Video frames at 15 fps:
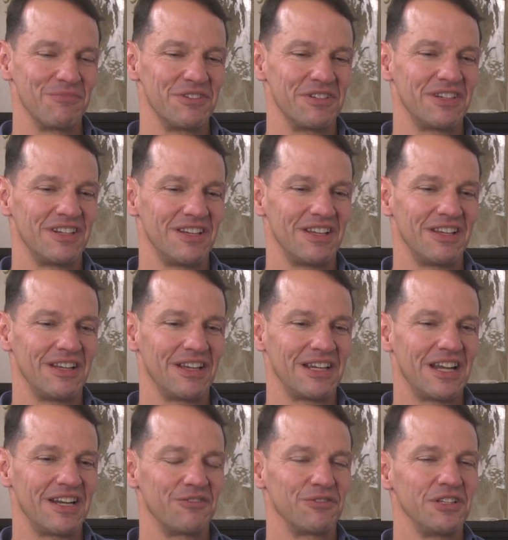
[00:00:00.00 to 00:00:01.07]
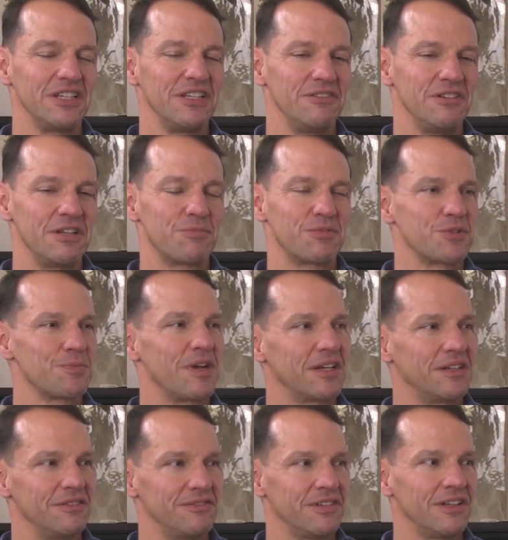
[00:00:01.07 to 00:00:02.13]
But I got a really unique
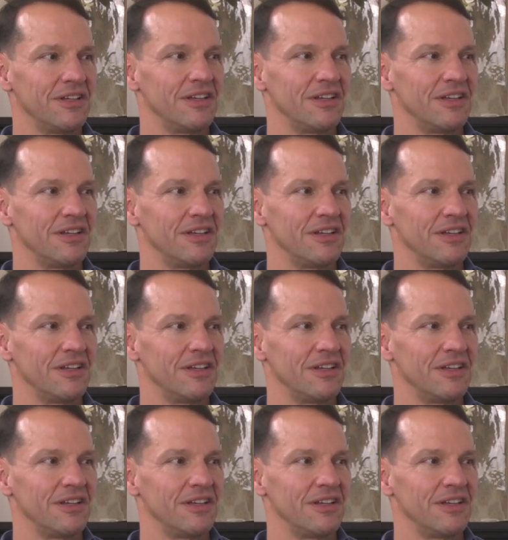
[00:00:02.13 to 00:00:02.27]
perspective